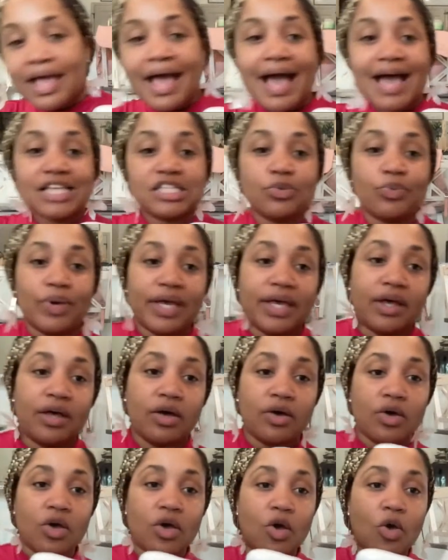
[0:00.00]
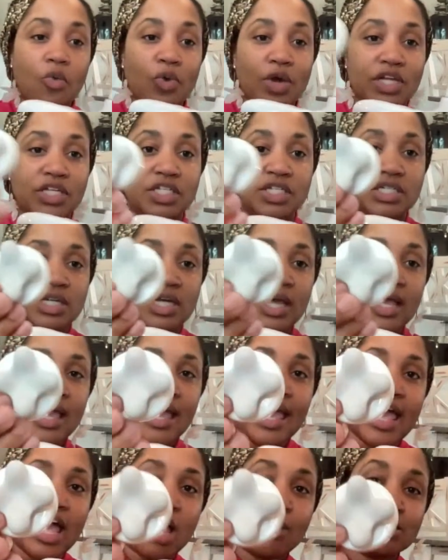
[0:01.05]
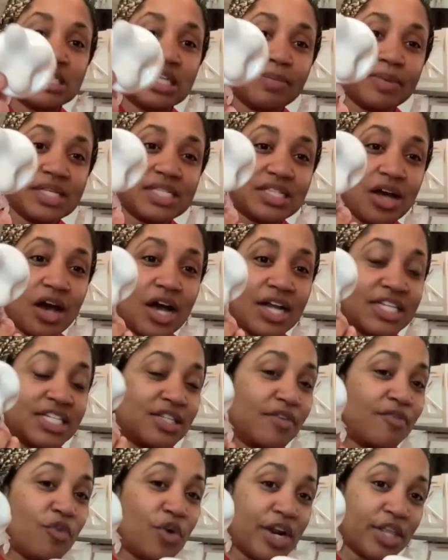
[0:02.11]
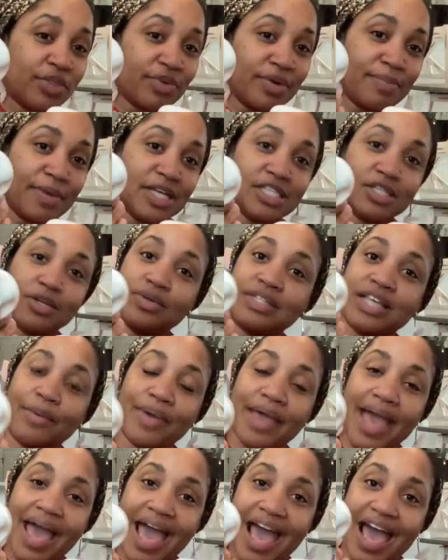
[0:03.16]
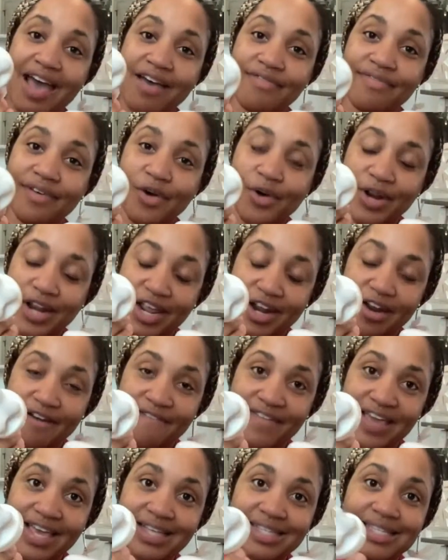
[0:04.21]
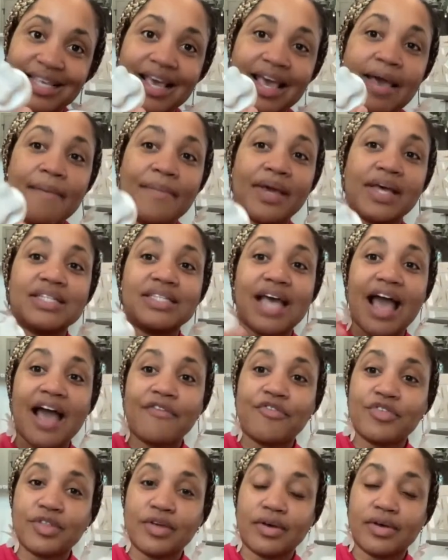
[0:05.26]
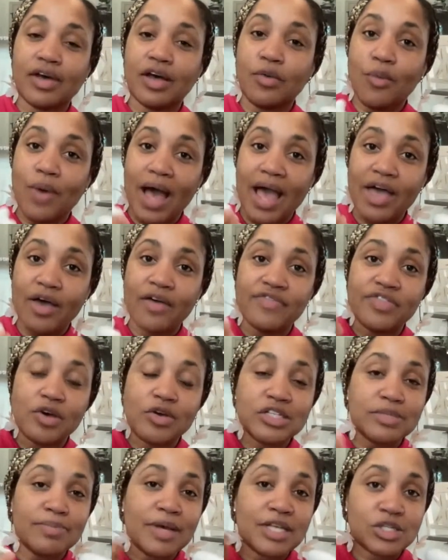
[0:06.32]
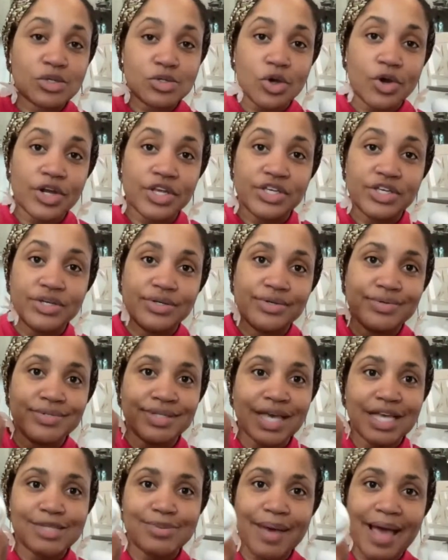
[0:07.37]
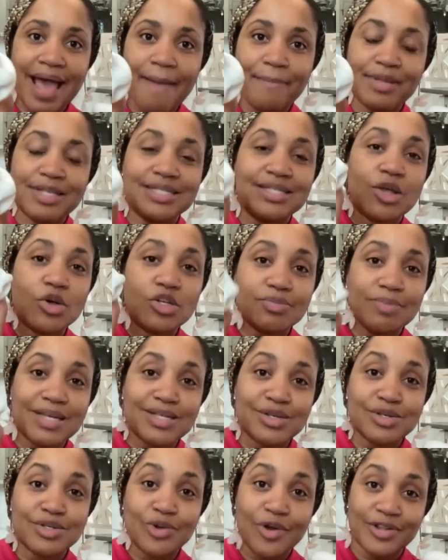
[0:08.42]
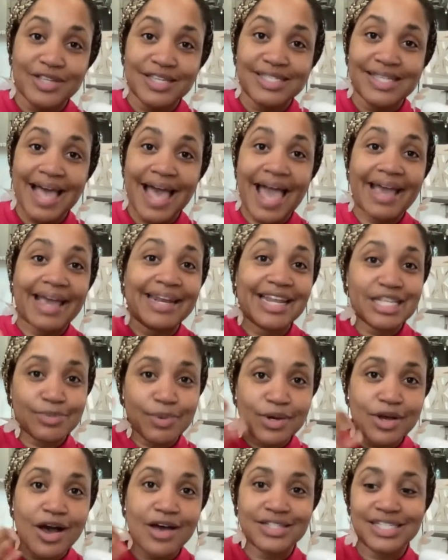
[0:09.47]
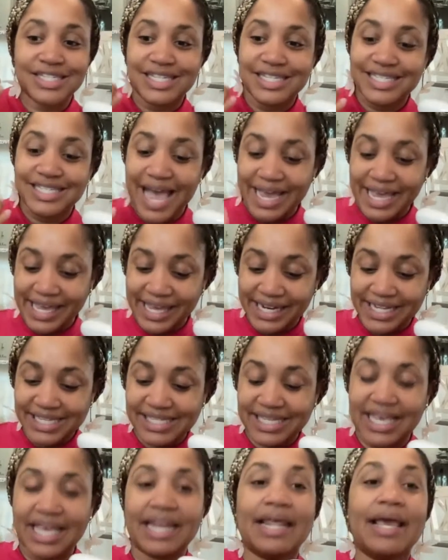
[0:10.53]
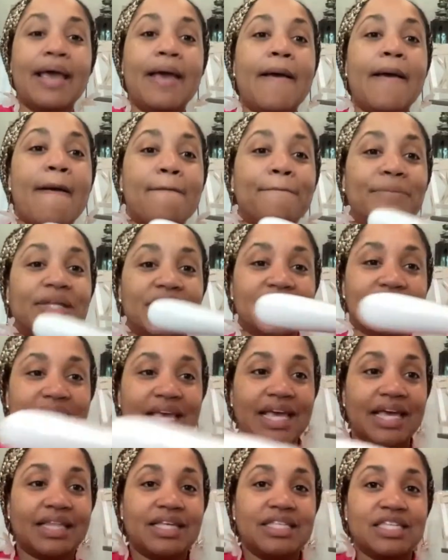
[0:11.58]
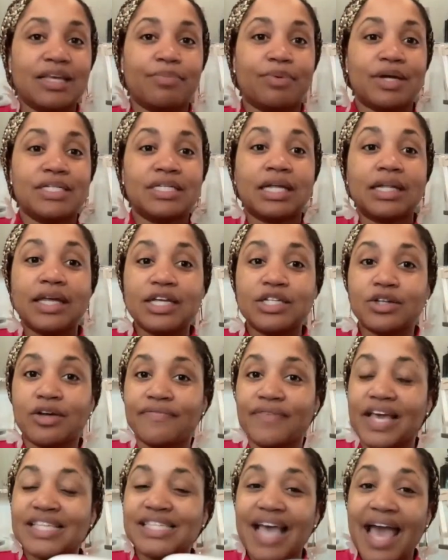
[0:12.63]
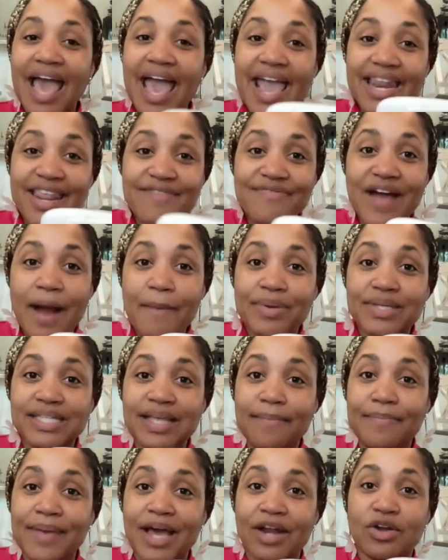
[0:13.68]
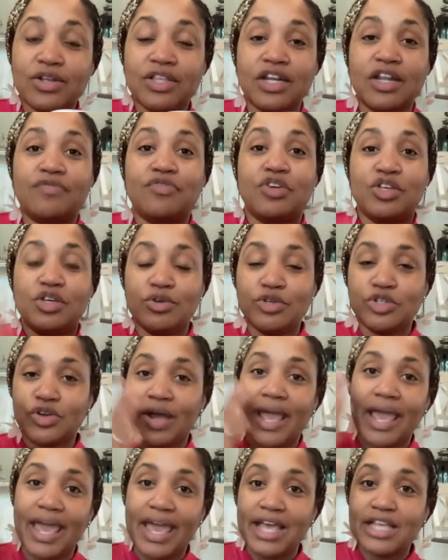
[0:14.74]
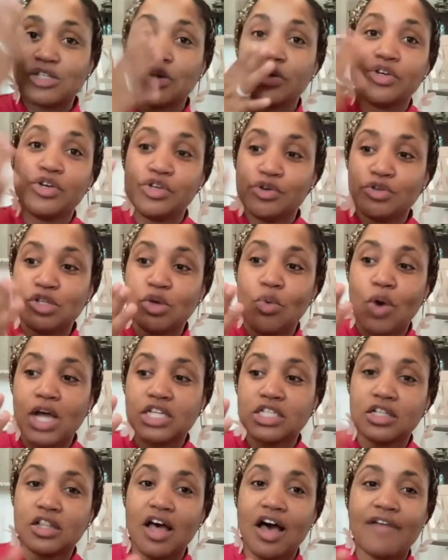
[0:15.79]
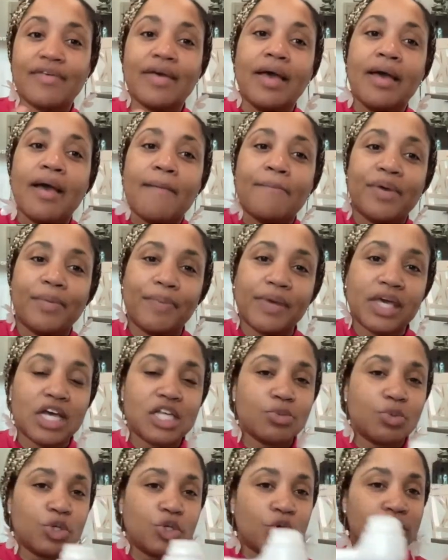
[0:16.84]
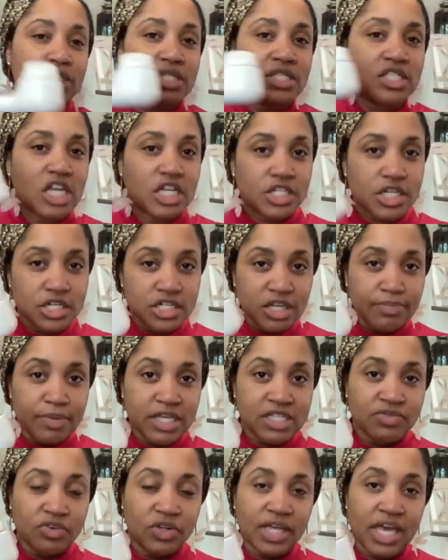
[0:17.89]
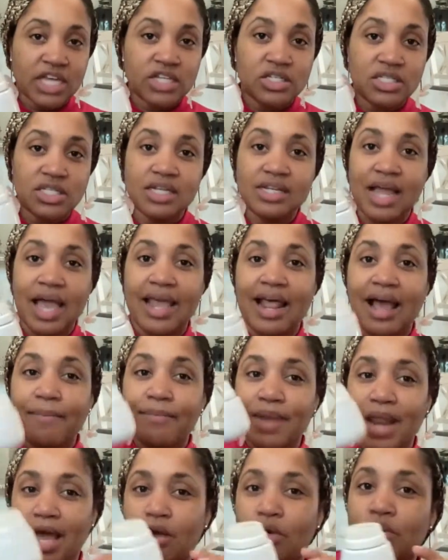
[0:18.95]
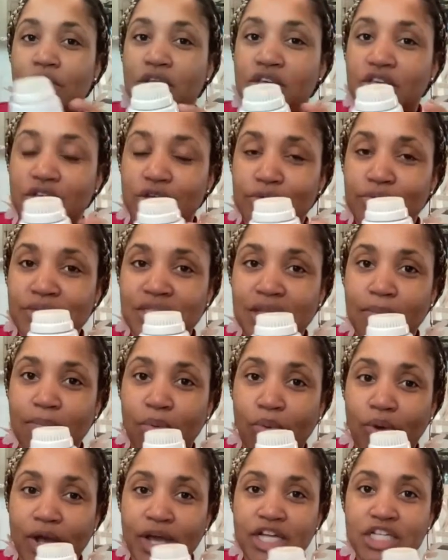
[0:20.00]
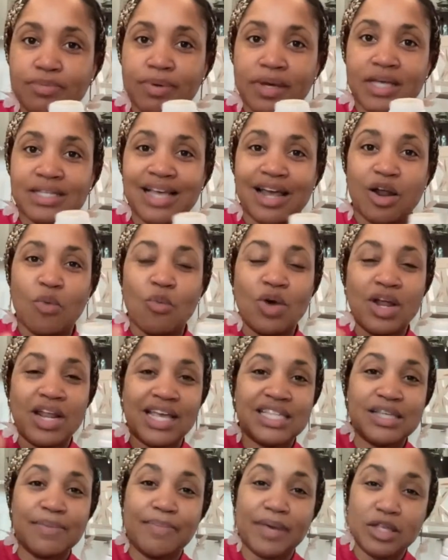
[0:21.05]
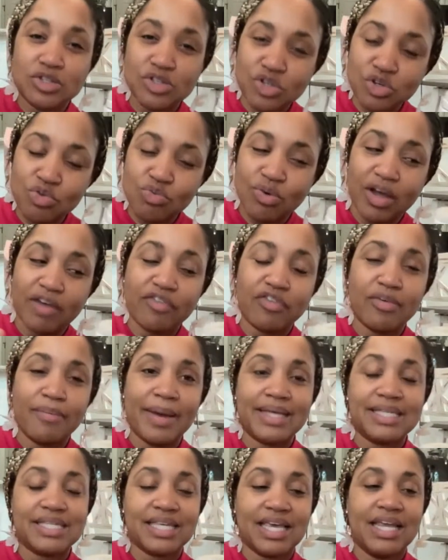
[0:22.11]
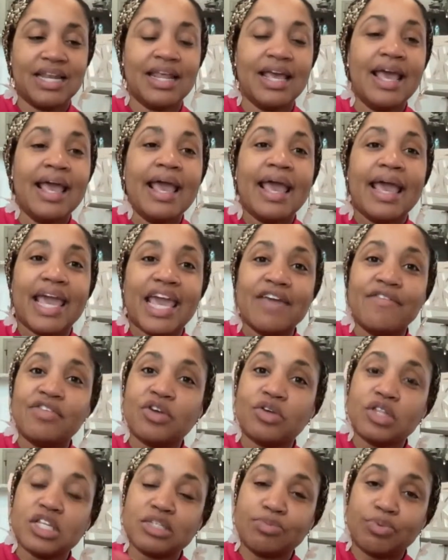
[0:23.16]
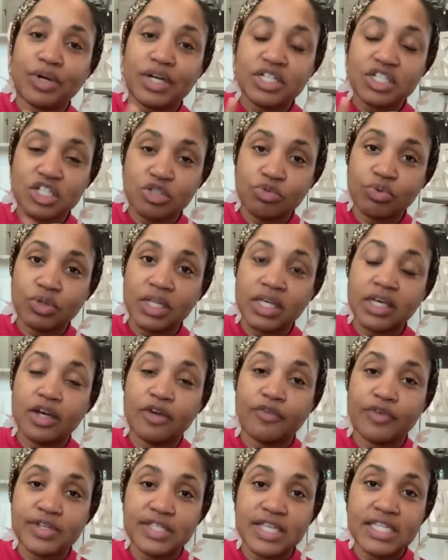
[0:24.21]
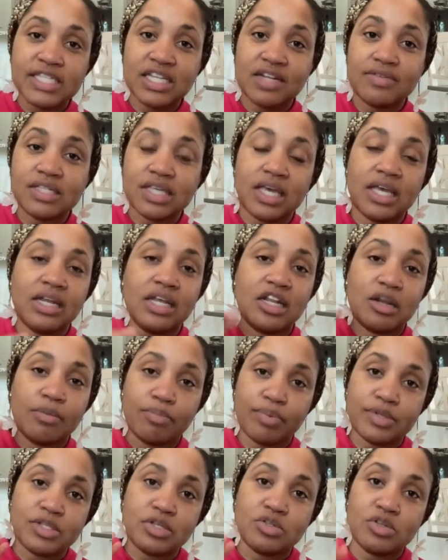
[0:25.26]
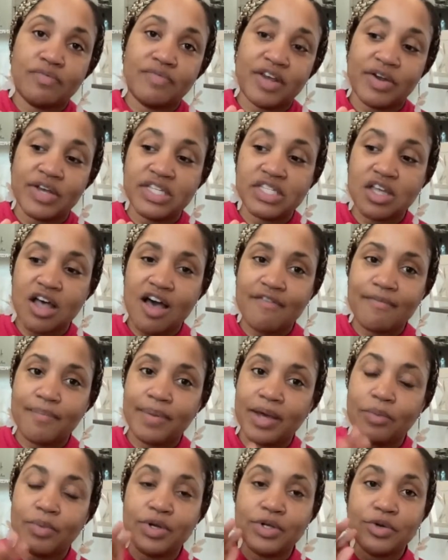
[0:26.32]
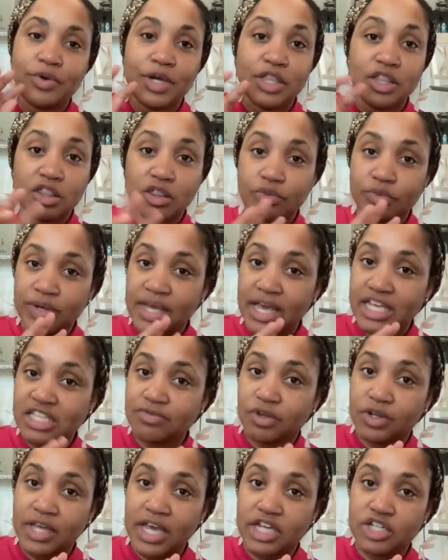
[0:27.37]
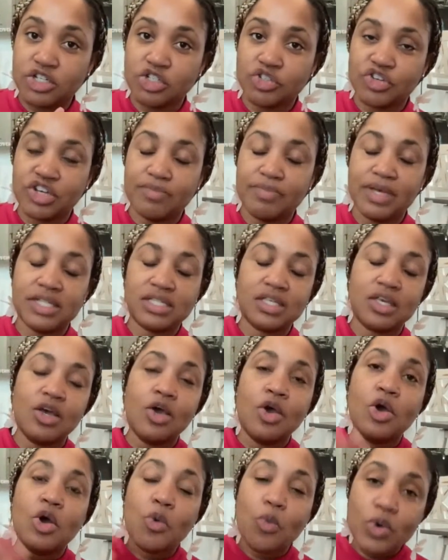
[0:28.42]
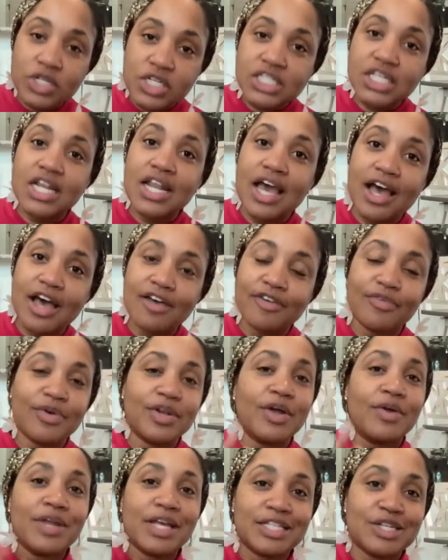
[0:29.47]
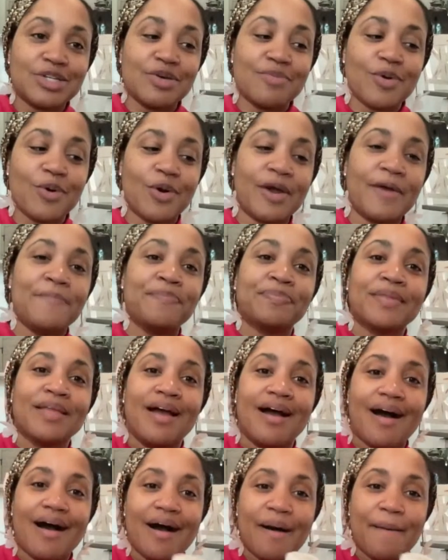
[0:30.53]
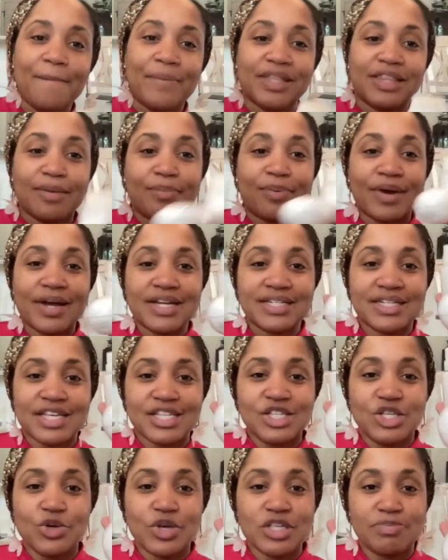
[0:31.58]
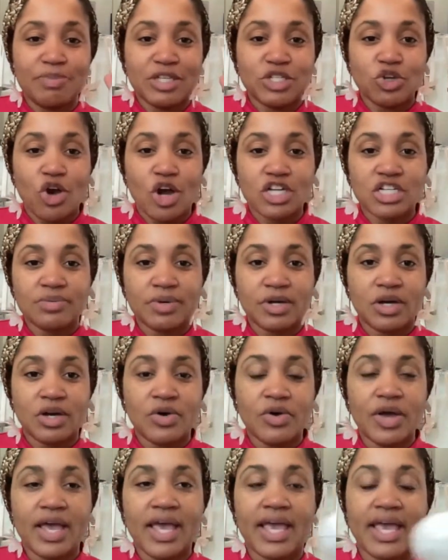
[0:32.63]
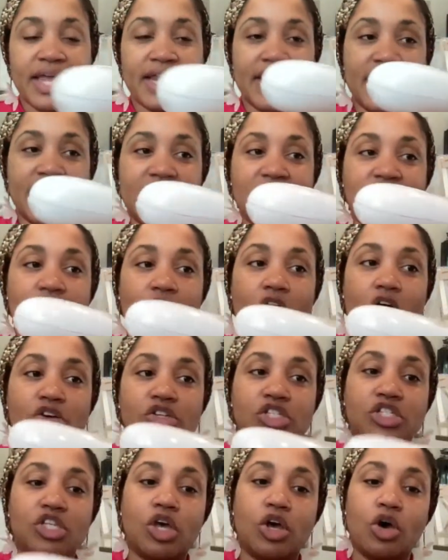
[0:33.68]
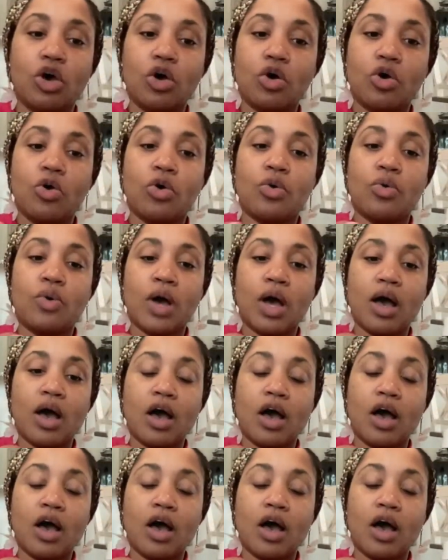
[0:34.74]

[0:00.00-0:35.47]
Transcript: as well, which helps to massage the 43 muscles that we have in our face. Because after a while, if those muscles aren't used, guess what happens? Those muscles start to sag, and that's what causes the sagging in the skin. But the skin cleansing brush cleans your face 85% better than if you use your hands or you use a washcloth. But because we're doing such a deep exfoliation tonight, I'm not going to use the brush because I don't want it to be too rough for my skin. Even though this brush is really good for sensitive skin and the bristles are very soft, but we're doing 3 exfoliation treatments, which is enough. We don't need to do more. But the brush is USB chargeable. It is also,